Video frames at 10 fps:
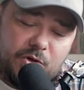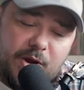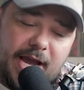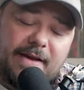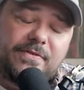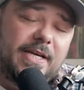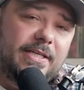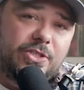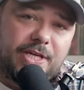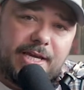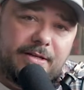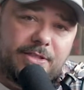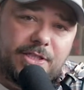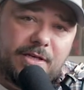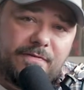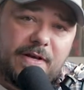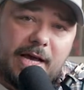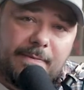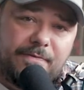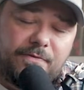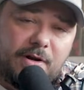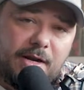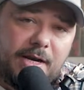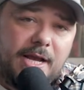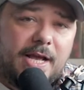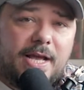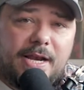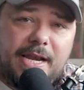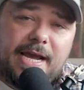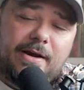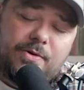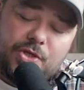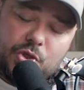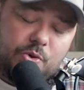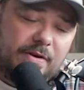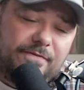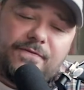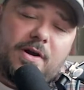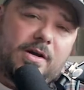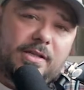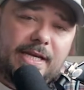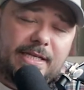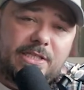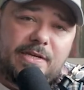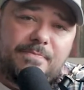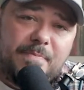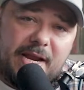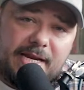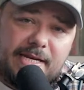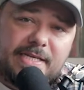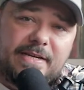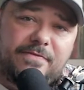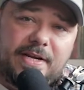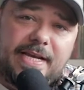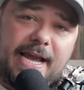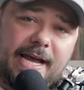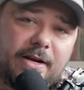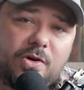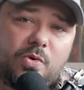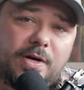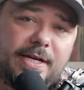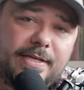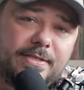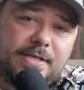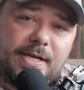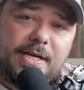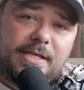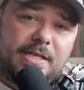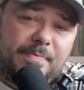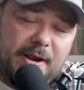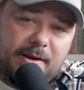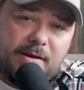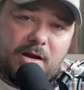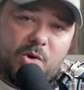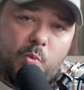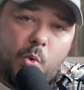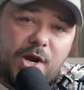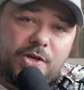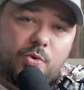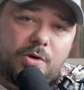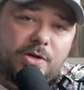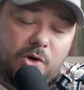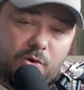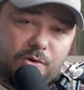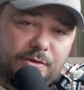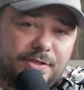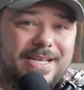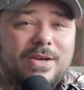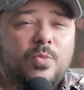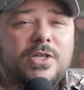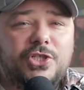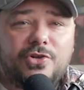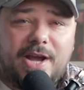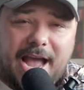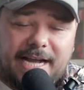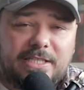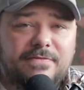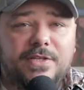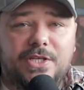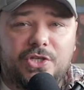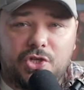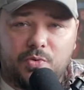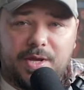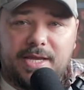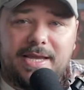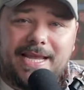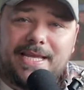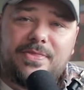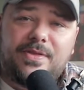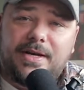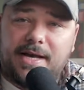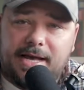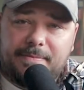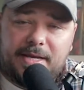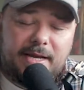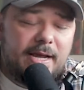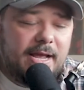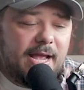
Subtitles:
You have to educate yourself up front. Now, you can fall into many different categories depending on what your goals and what you're actively doing in the hobby.